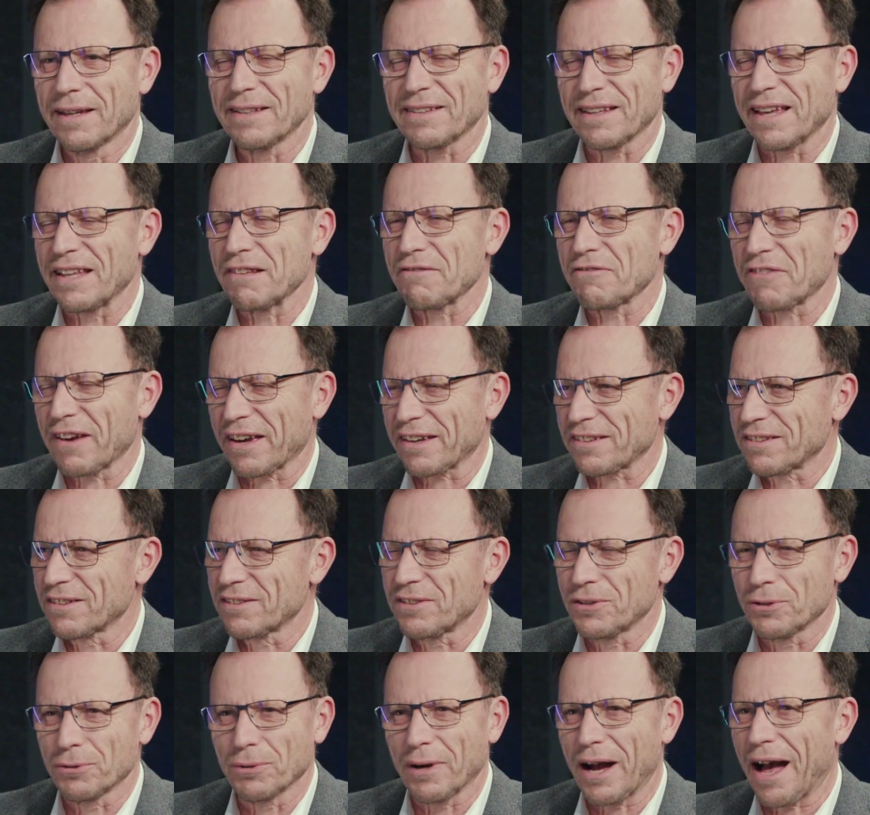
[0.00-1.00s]
It
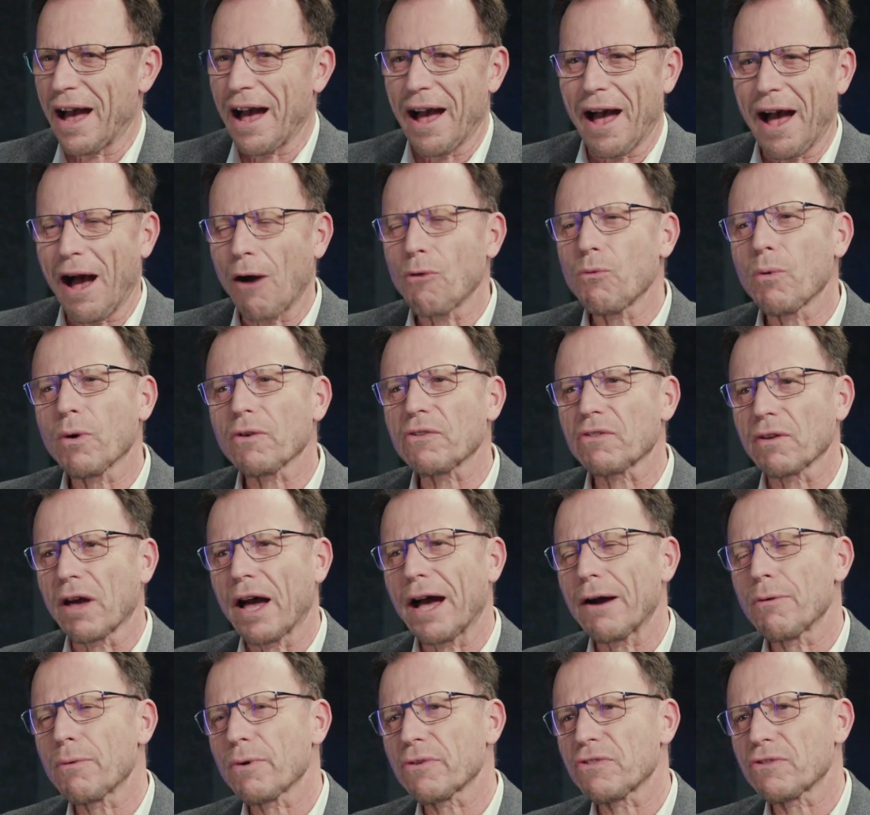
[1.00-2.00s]
infected you. How
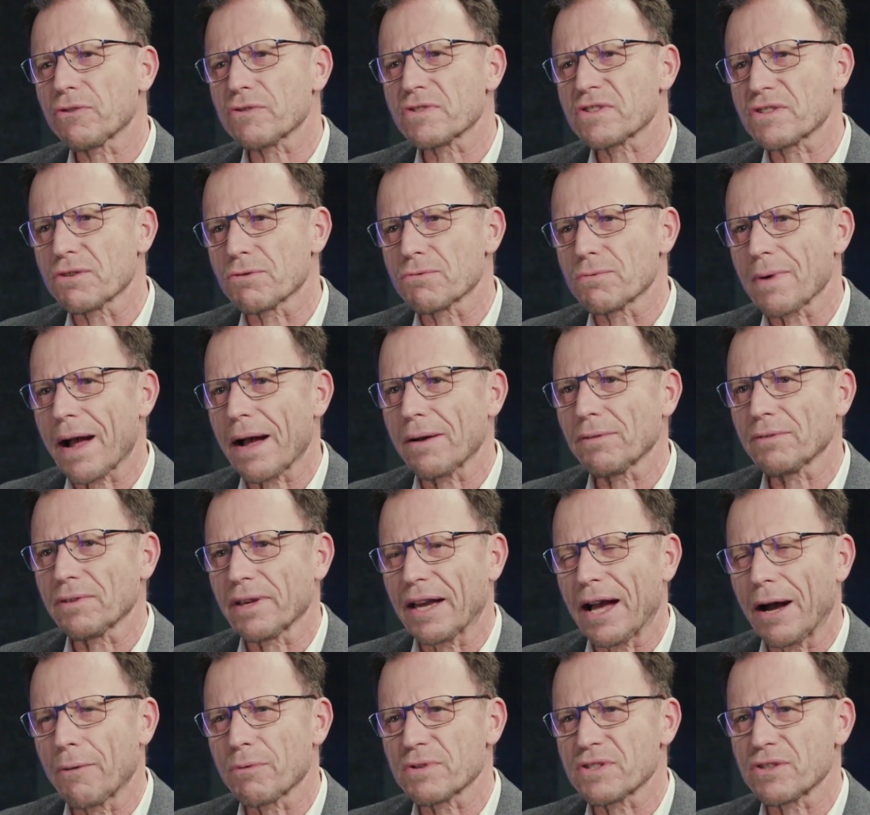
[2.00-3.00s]
was your
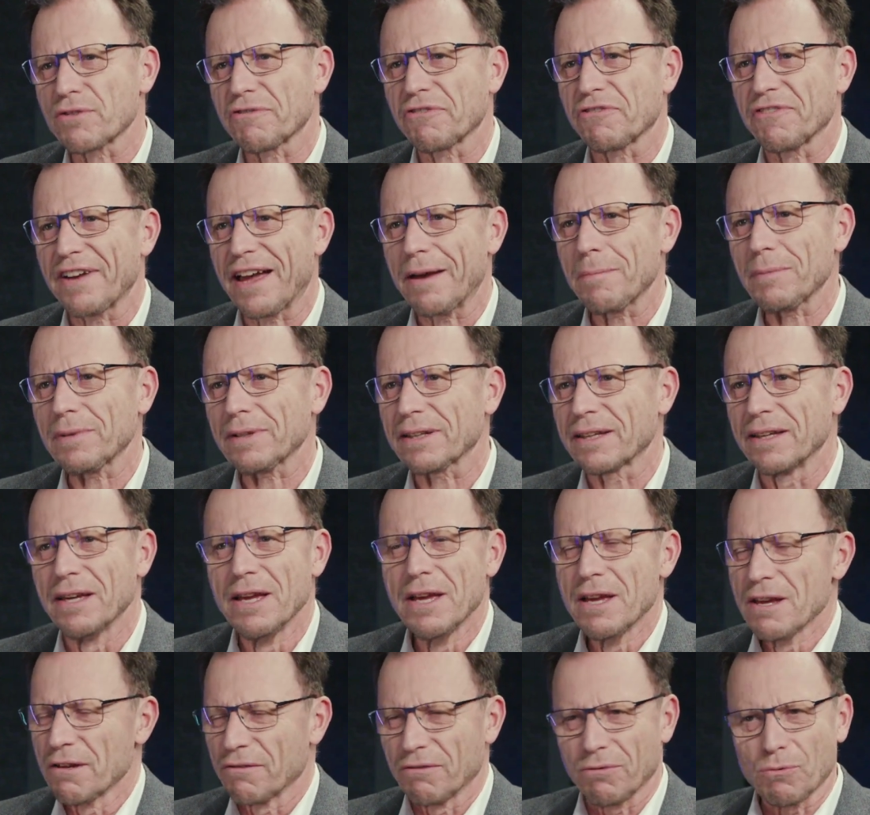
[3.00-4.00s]
surrounding? How was your family?
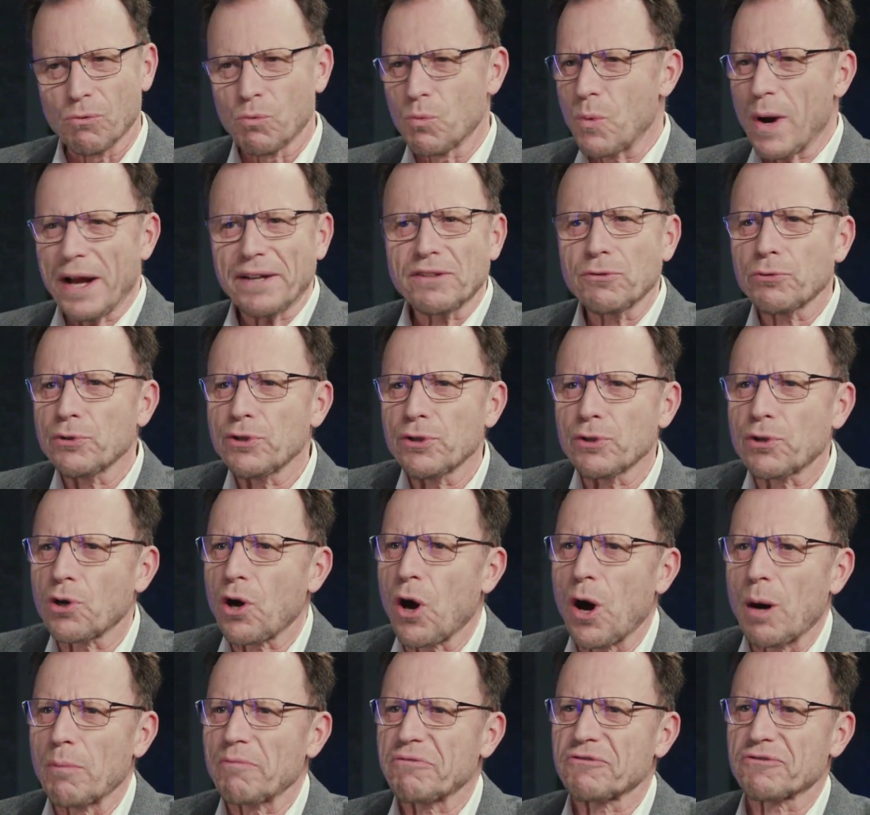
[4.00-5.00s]
Where do you
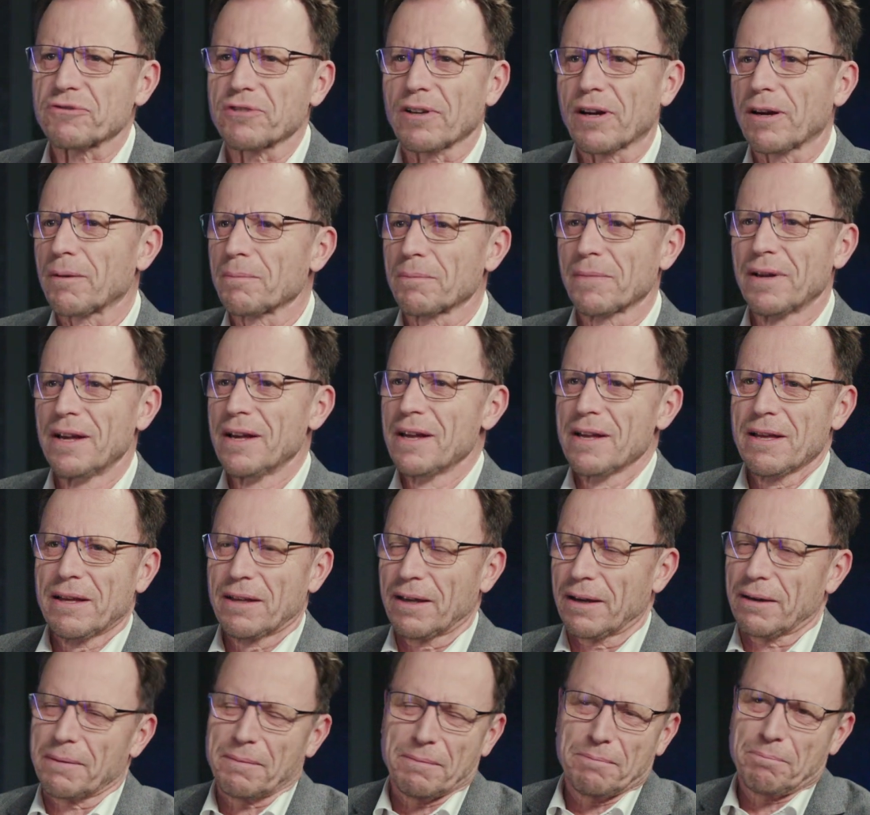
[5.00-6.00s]
come from?
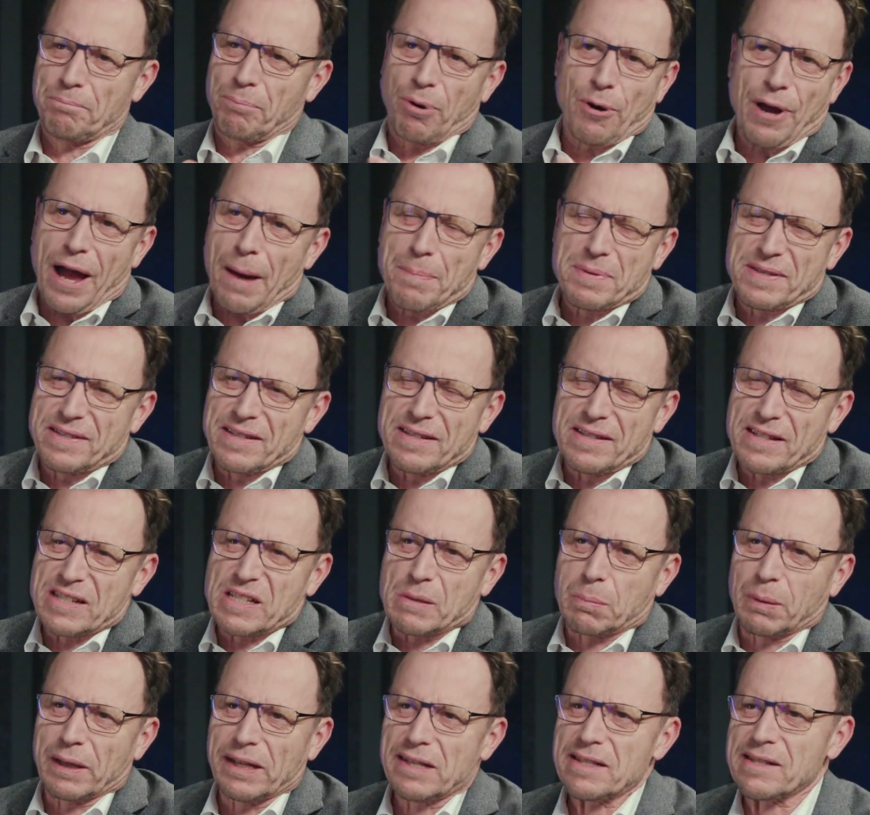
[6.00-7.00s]
Perhaps this
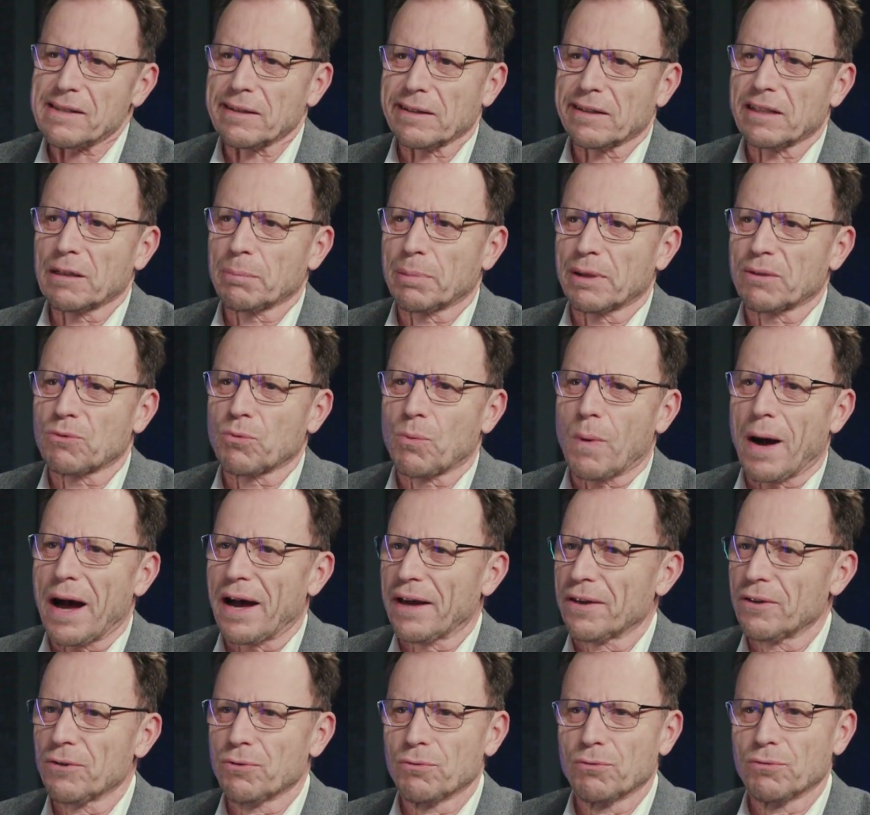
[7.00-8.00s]
explains a little bit why
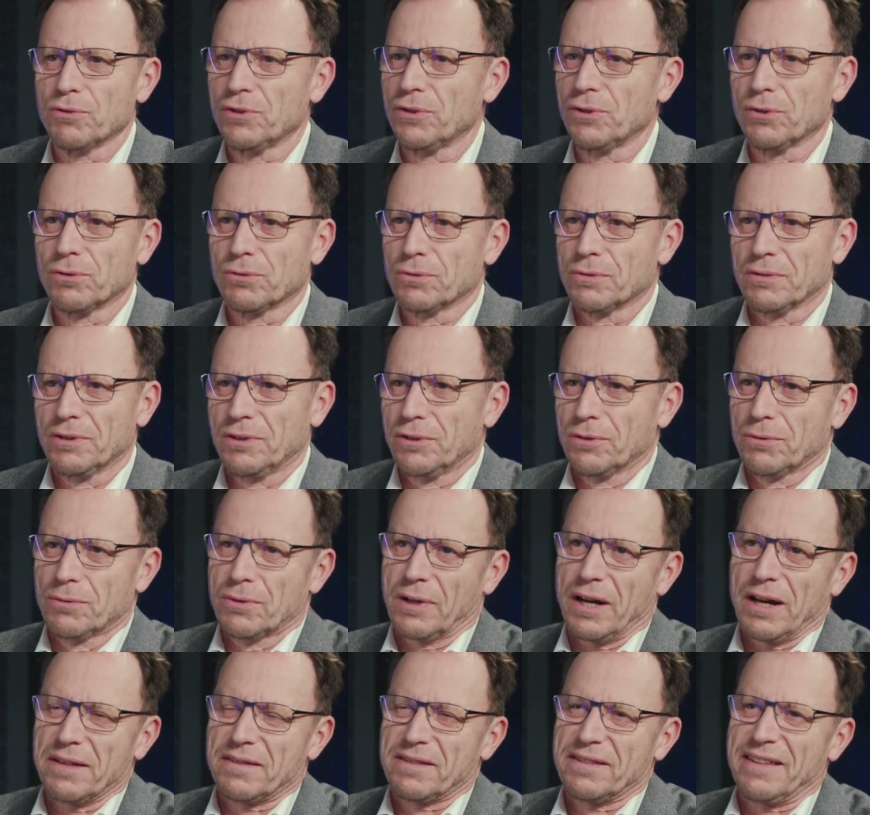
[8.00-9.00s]
you
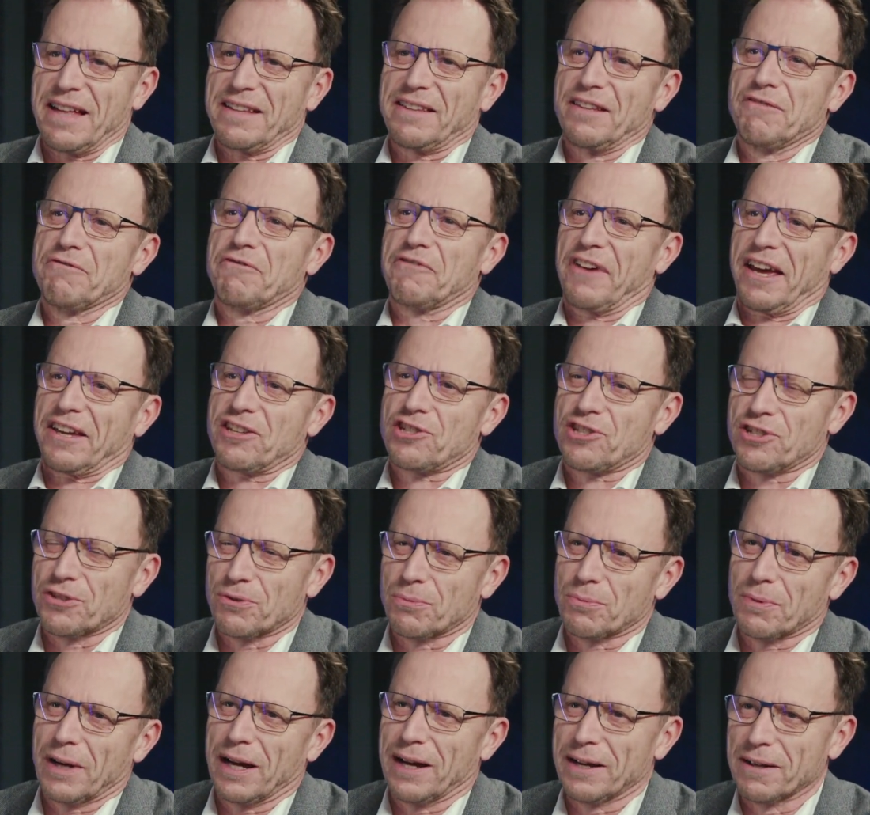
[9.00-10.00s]
got that
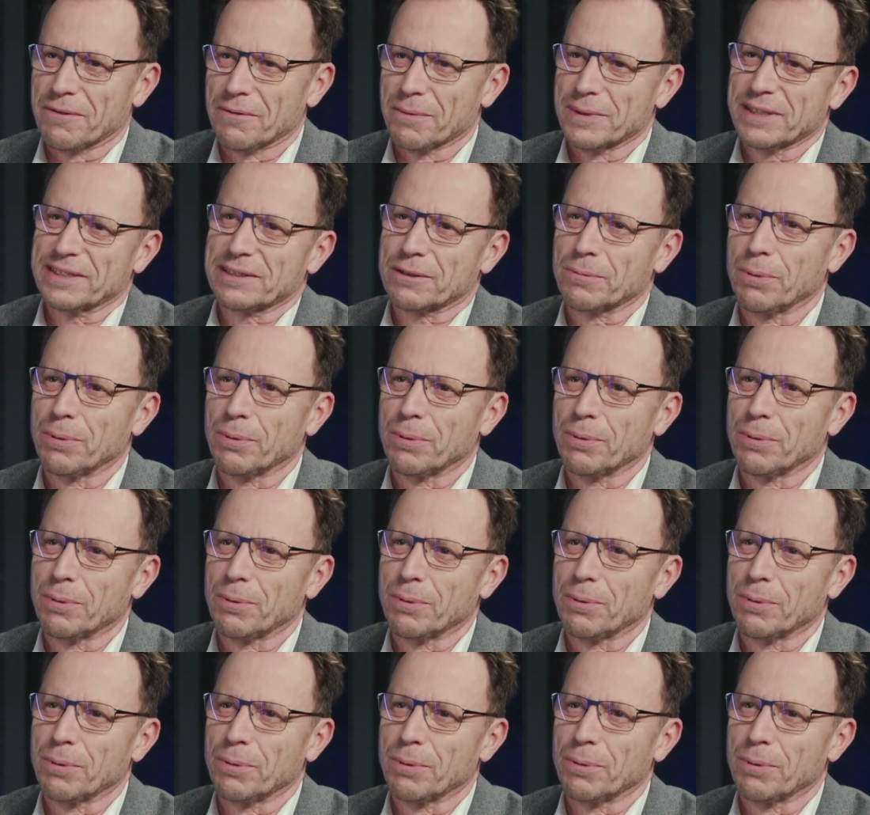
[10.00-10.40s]
infection with